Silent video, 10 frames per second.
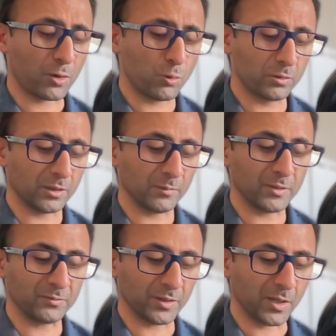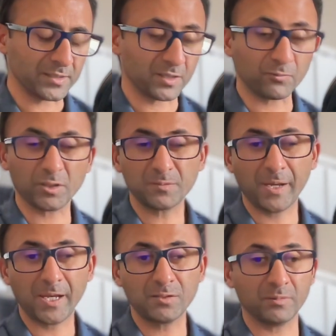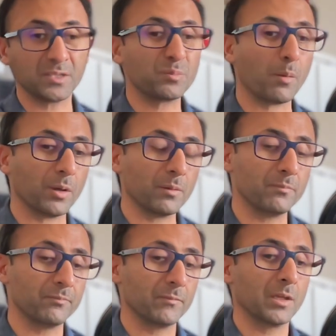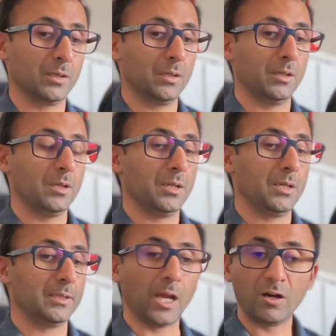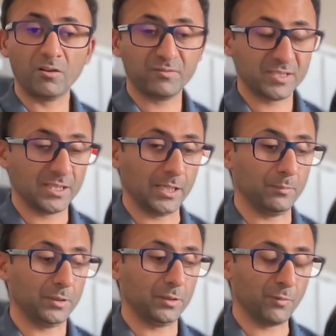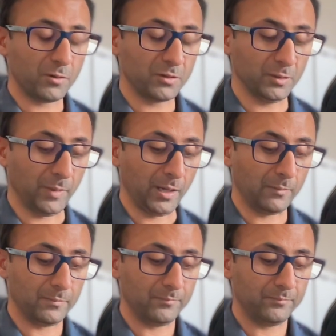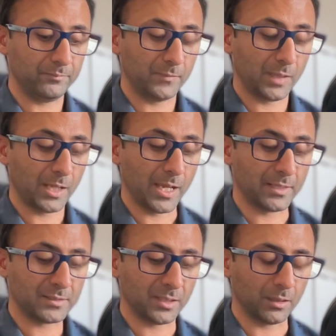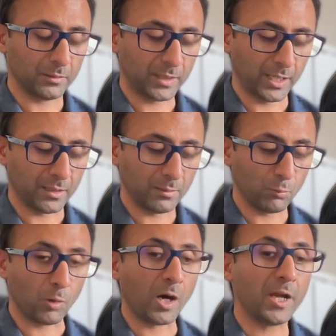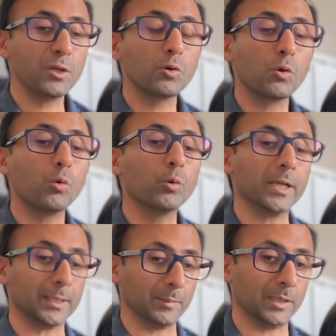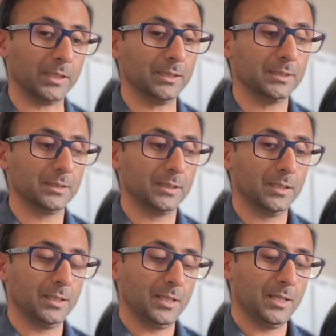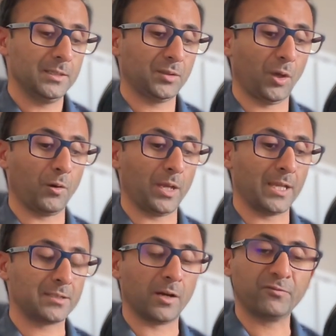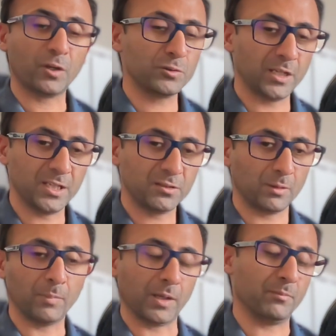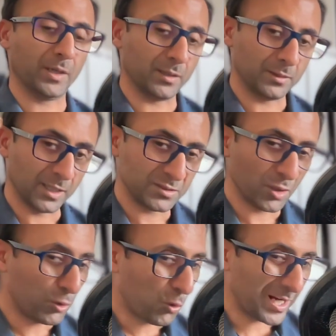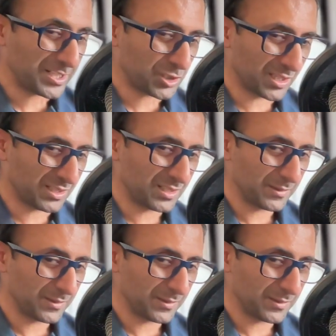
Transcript: called in the middle of the night. So I've got this patient with this problem. They're half asleep, you've woken them up, and they're saying, okay, why are you calling me? So I've told you the history, but there's no question.